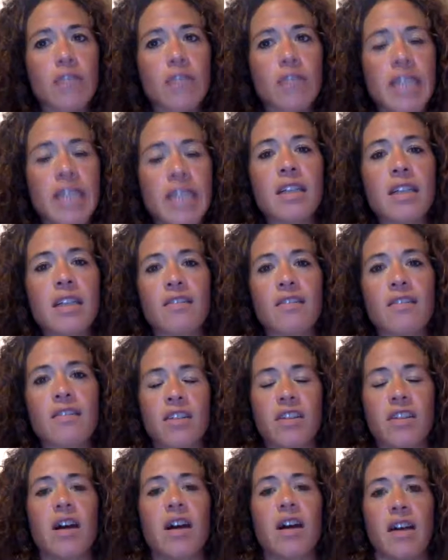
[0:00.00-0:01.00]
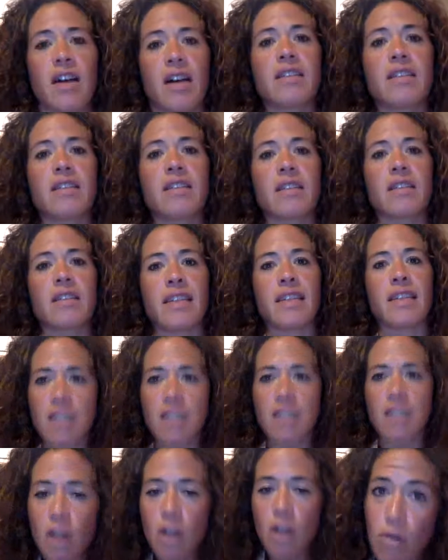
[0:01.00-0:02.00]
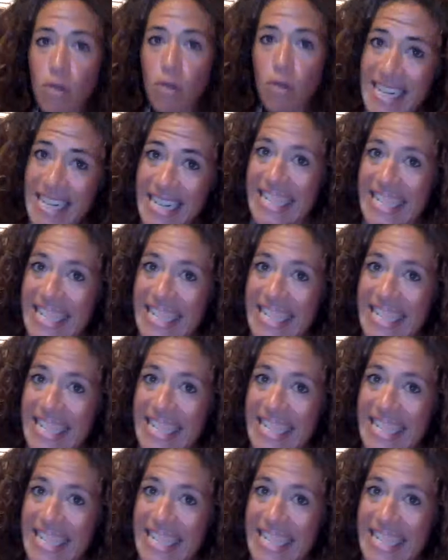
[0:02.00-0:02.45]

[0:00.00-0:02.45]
healing for us is to go